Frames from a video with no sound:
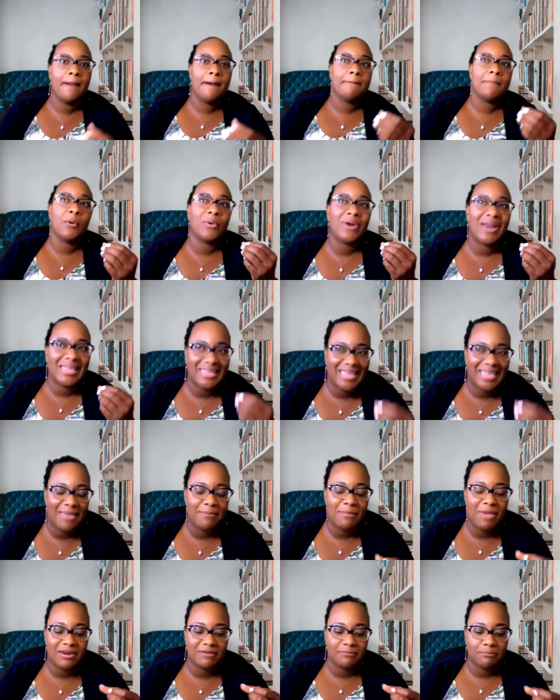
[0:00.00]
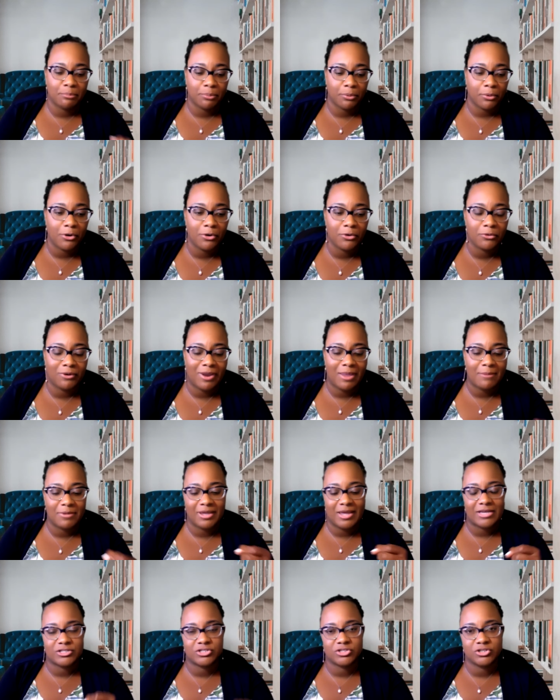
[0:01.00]
But when I came out of program and
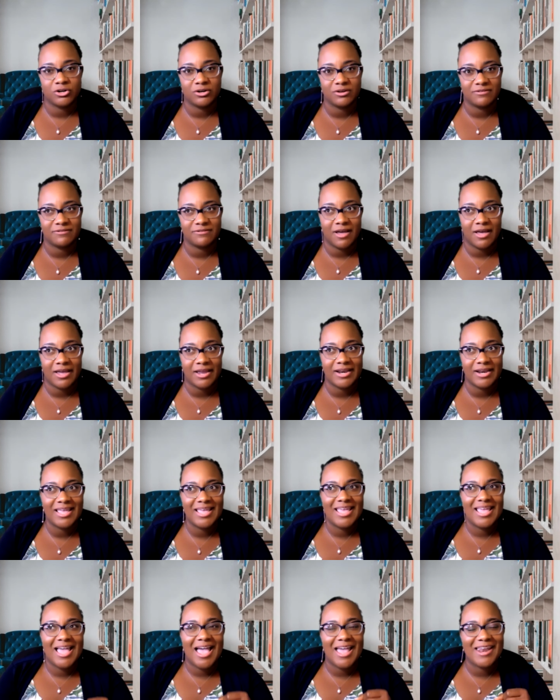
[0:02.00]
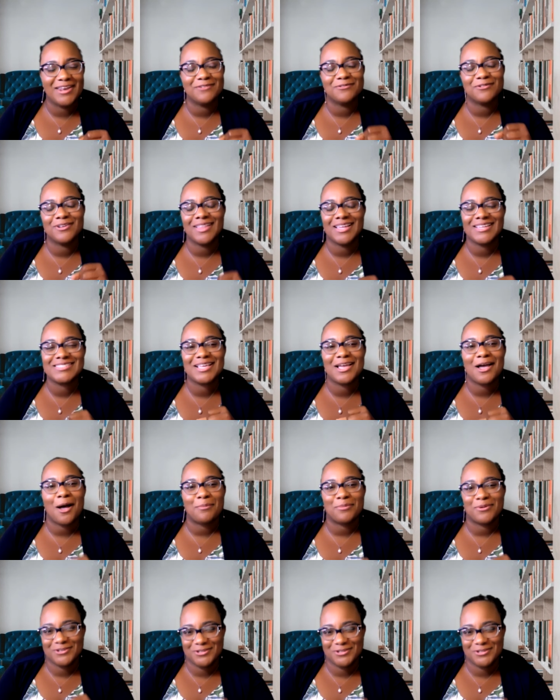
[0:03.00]
got certified, I didn't realize the
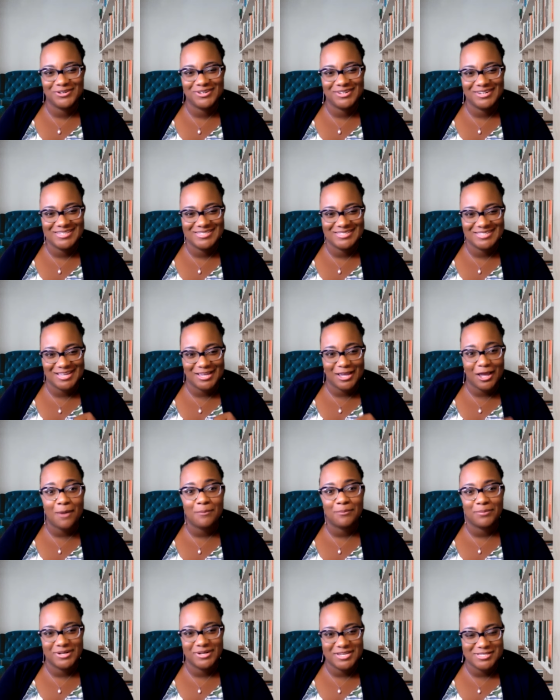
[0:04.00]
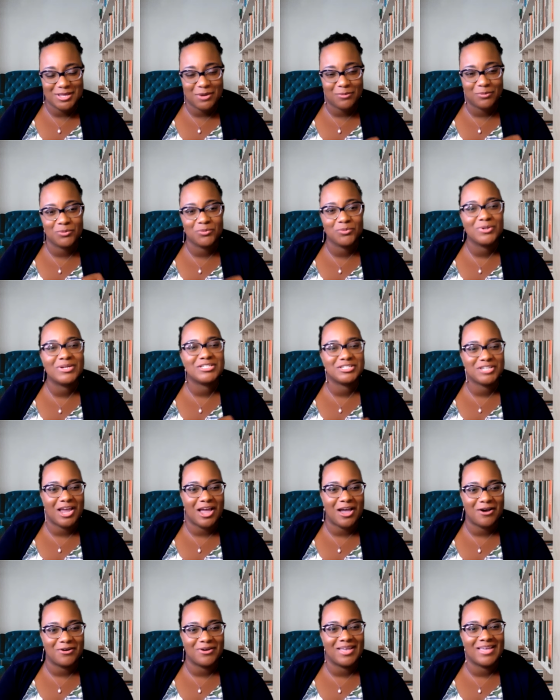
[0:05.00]
opportunities and the companies that would reach
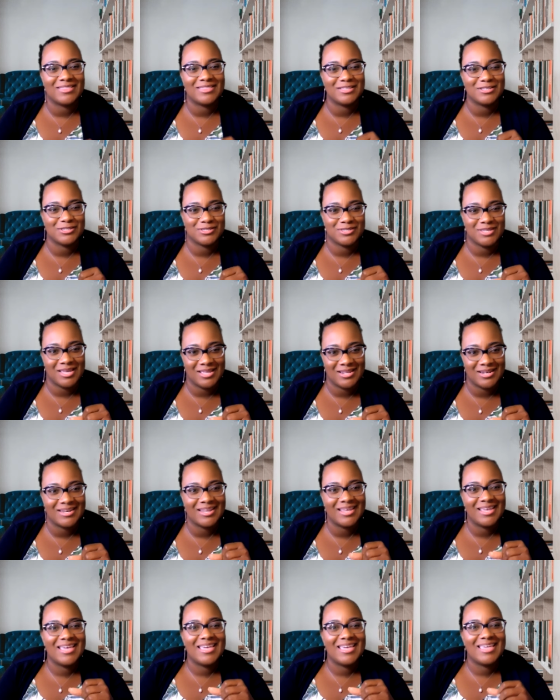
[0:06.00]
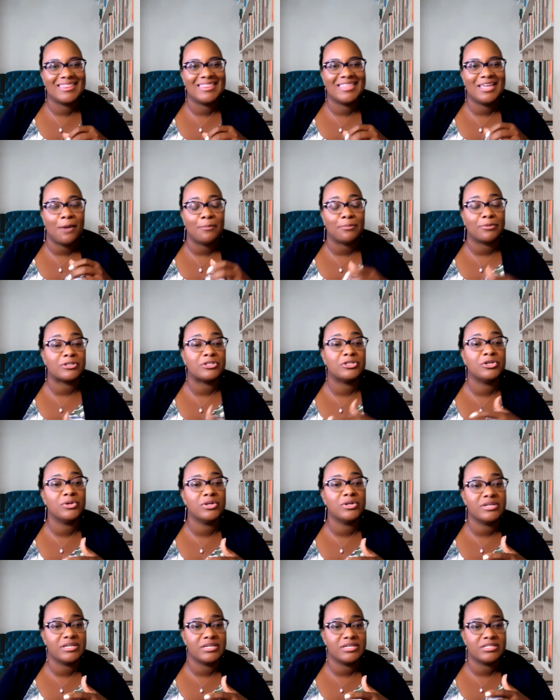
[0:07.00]
out and the
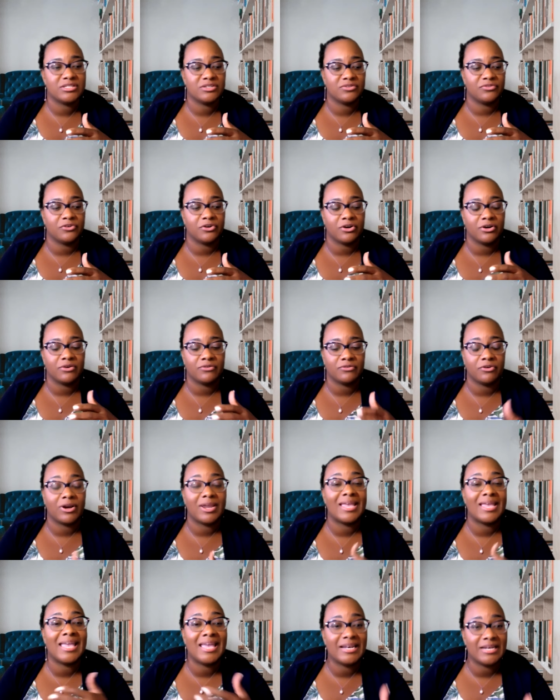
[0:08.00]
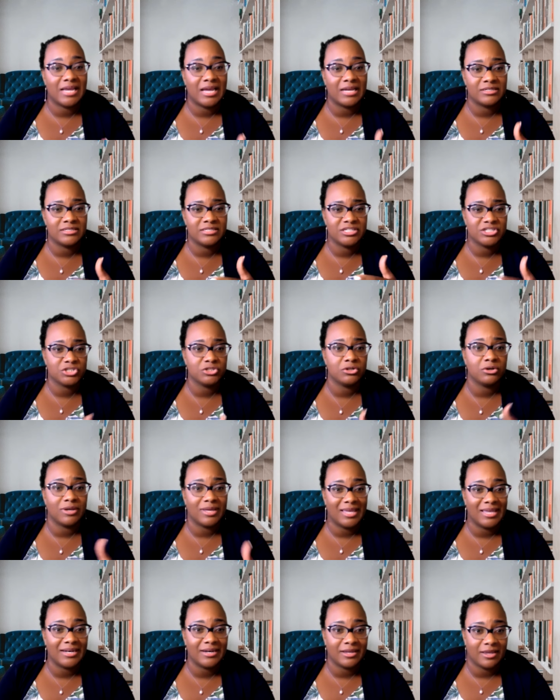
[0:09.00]
opportunities for additional
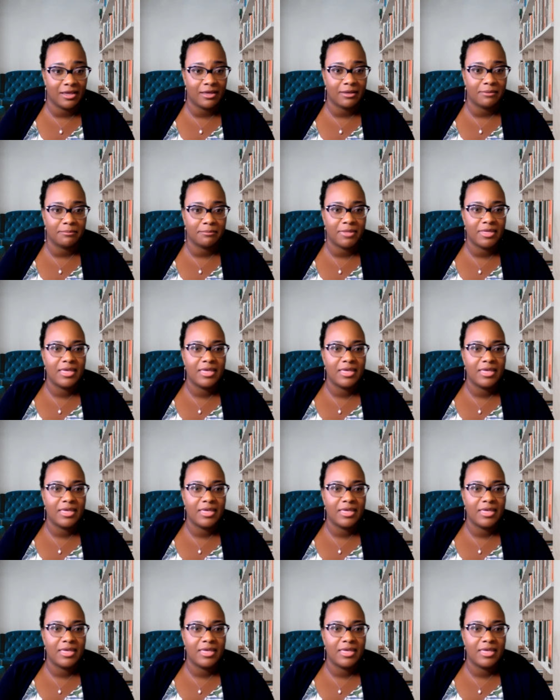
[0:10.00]
income.